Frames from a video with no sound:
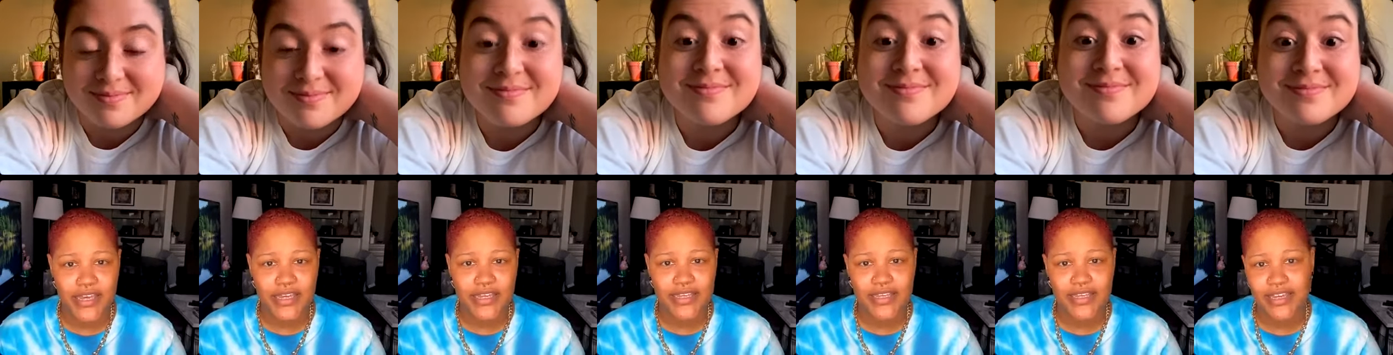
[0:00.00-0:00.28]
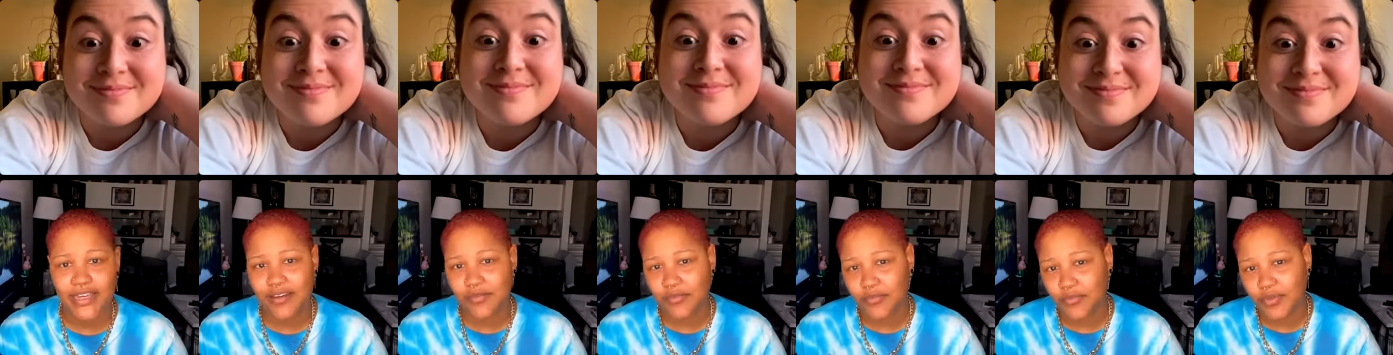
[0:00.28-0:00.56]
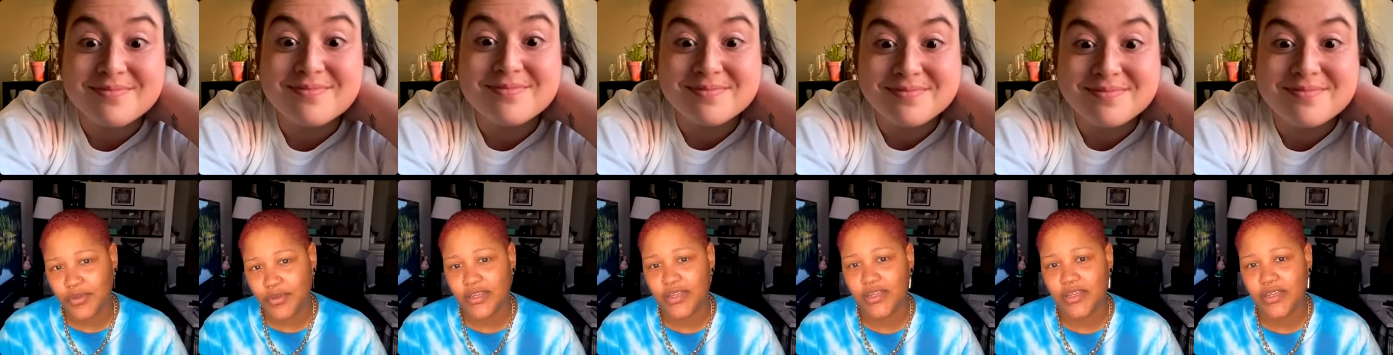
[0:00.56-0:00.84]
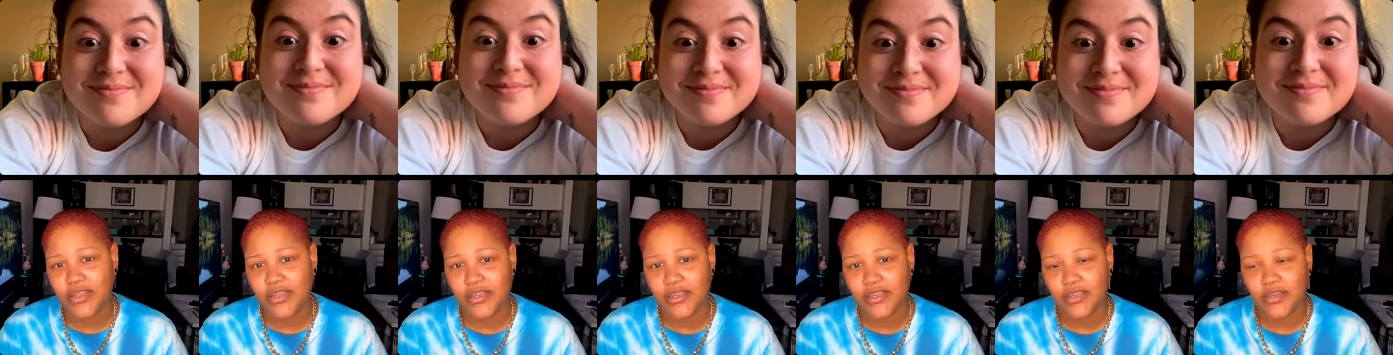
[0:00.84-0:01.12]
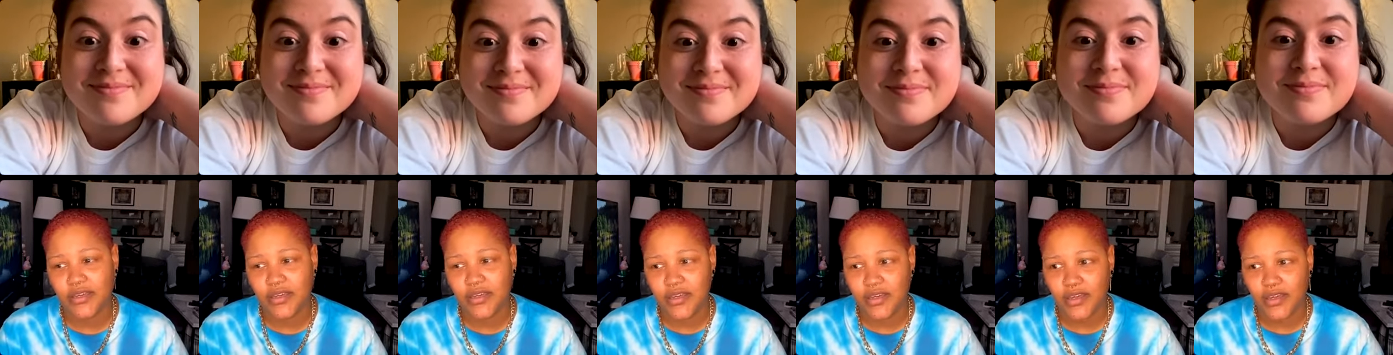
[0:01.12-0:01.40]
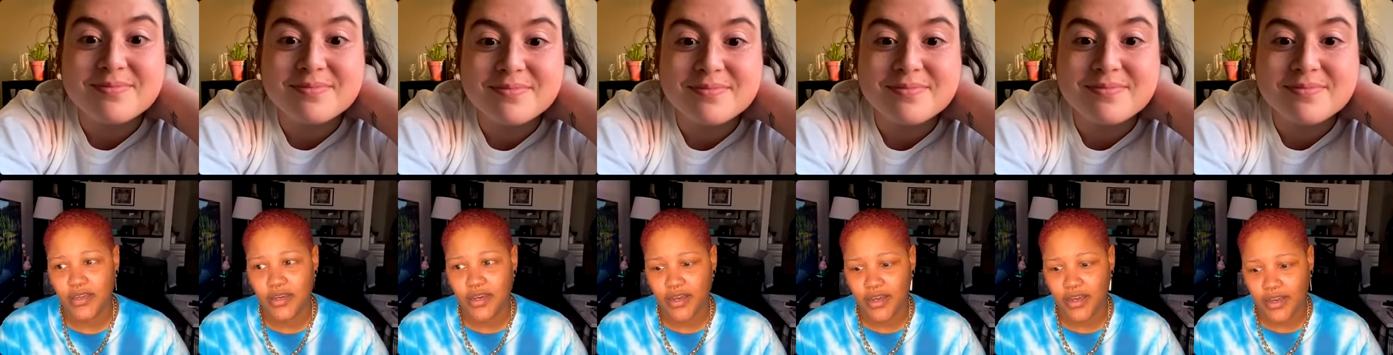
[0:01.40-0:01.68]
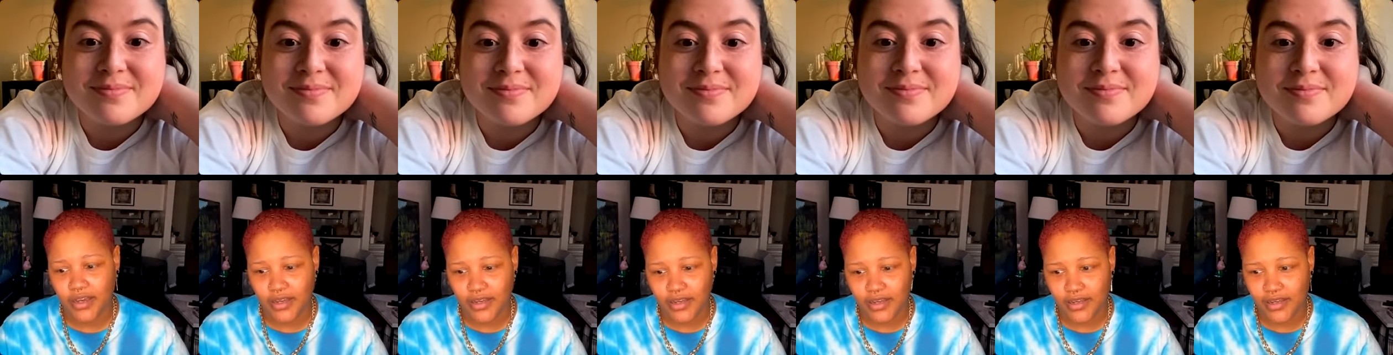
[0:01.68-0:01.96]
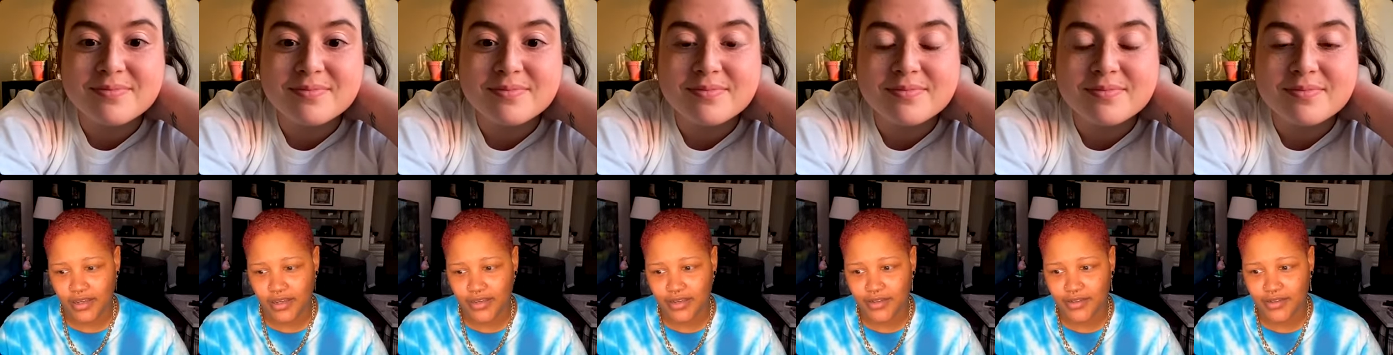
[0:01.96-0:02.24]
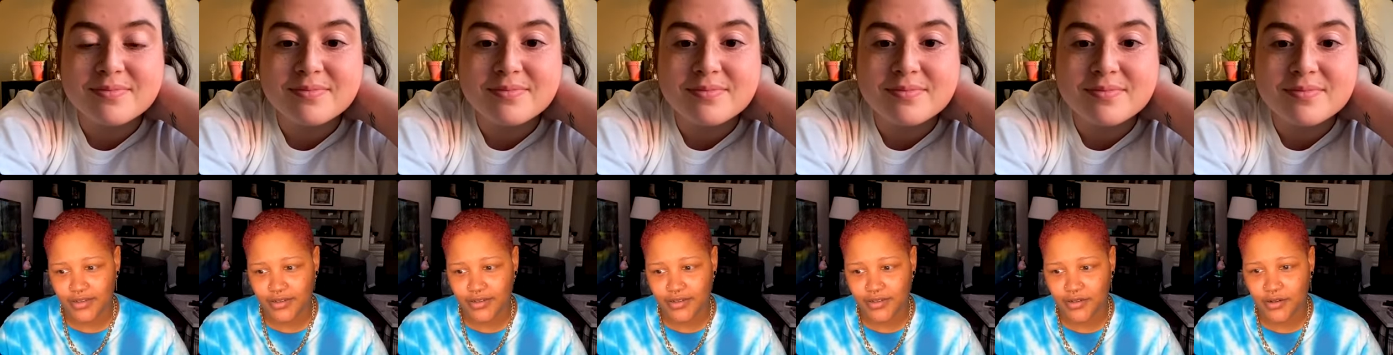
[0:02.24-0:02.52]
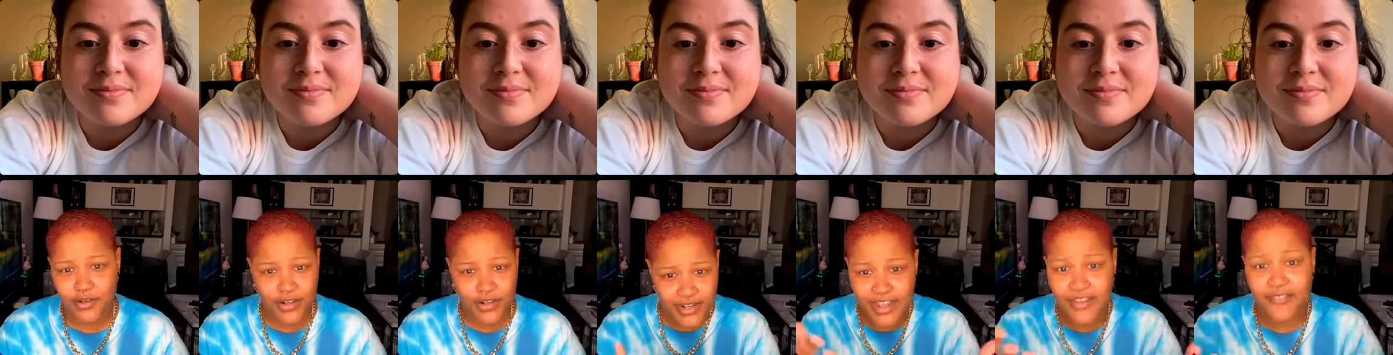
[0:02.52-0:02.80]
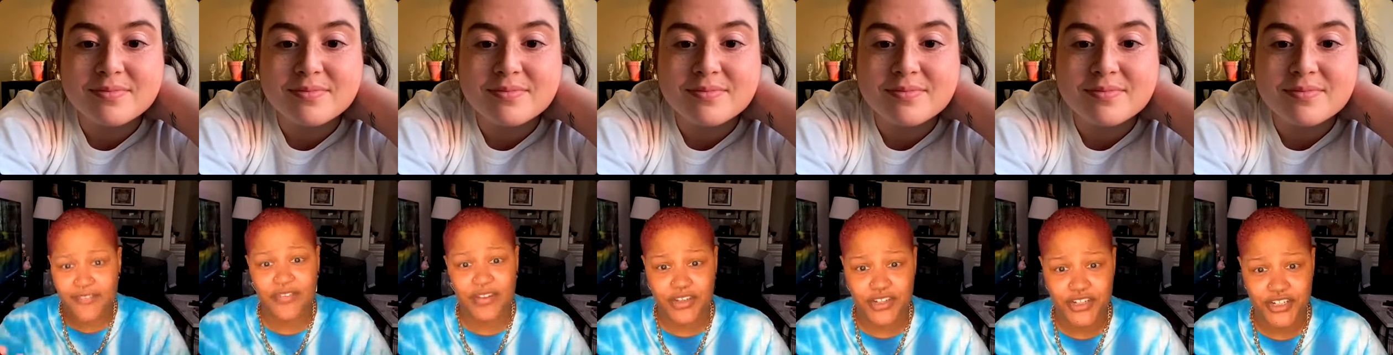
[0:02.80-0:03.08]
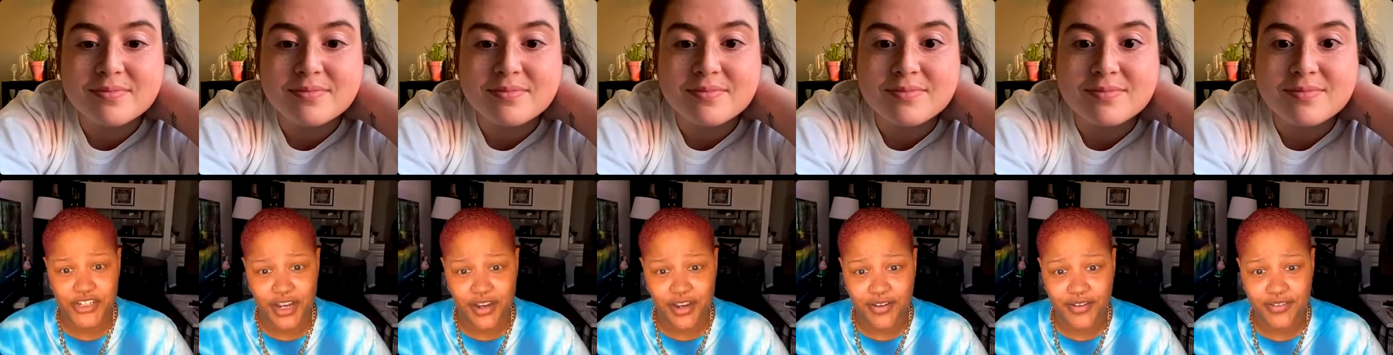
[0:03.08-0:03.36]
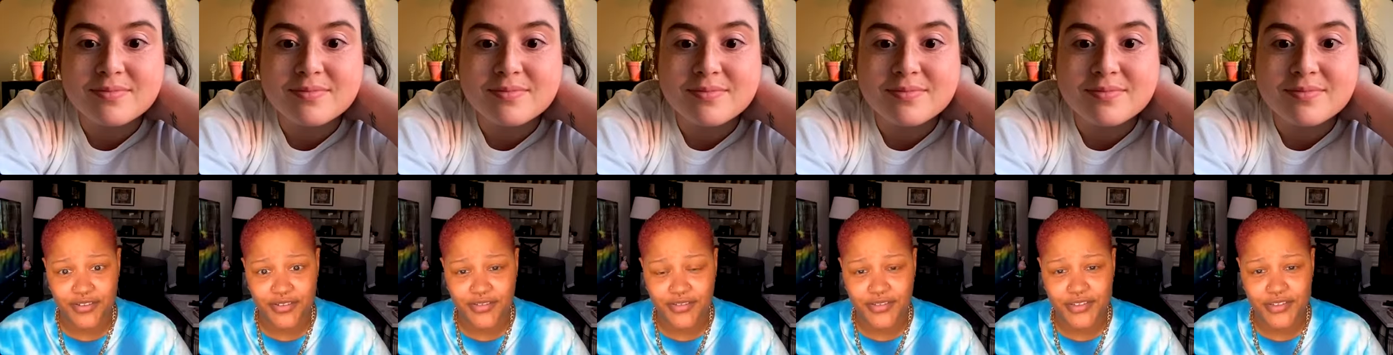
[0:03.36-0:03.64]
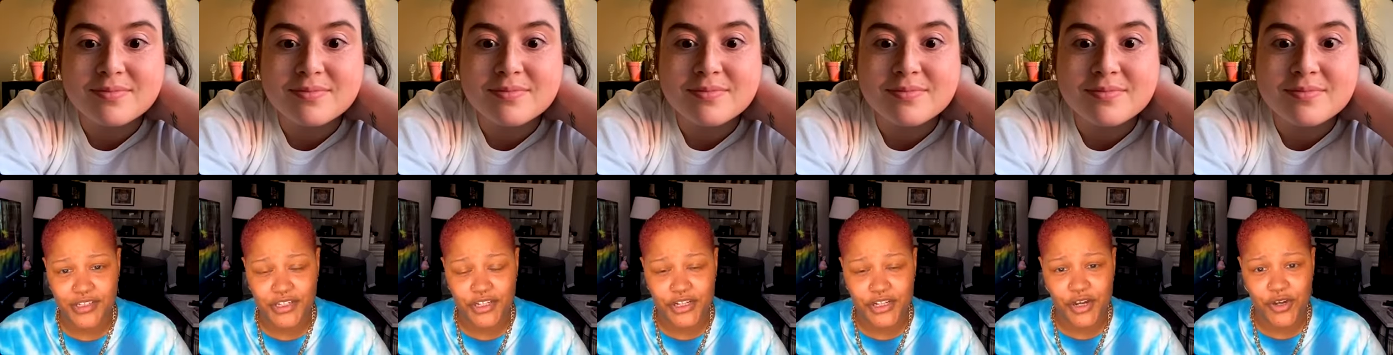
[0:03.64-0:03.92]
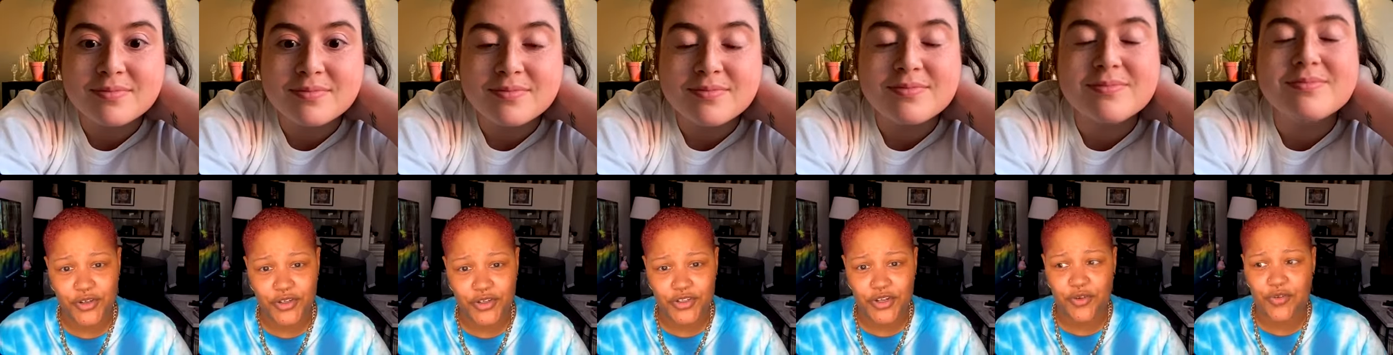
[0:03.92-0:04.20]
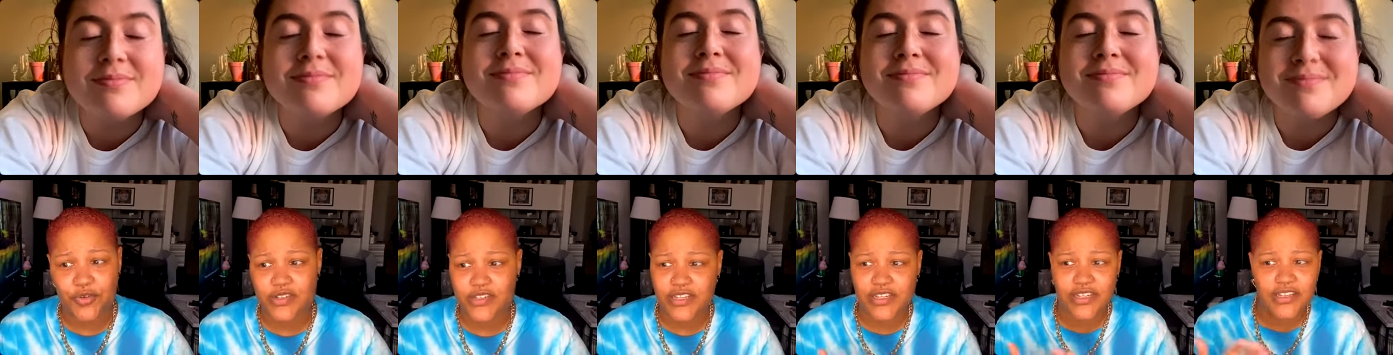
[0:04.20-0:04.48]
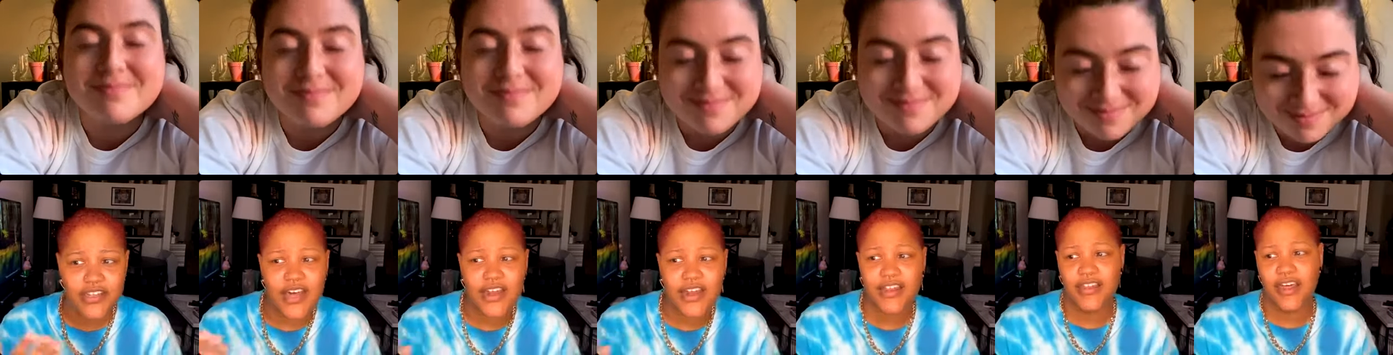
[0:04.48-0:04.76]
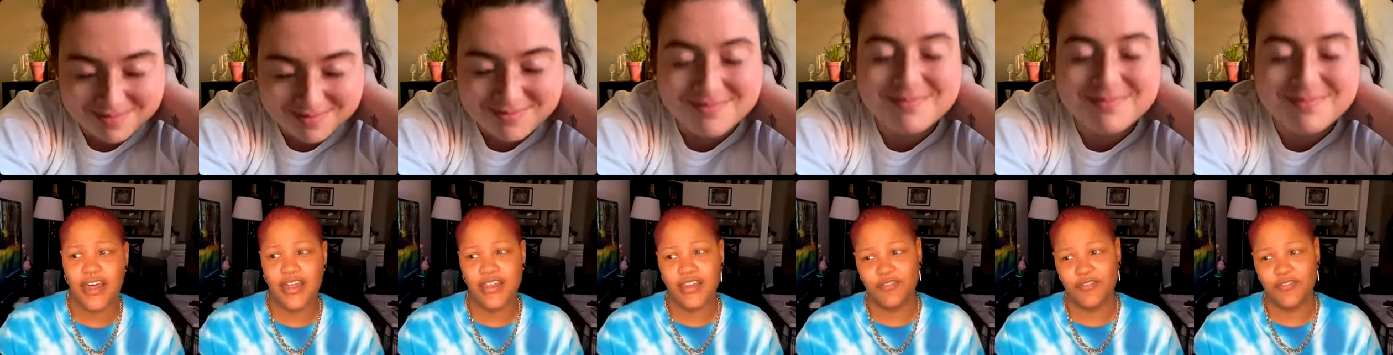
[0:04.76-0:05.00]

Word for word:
Speaker 1: can be uh, on a Netflix show. You know, you don't see a lot of that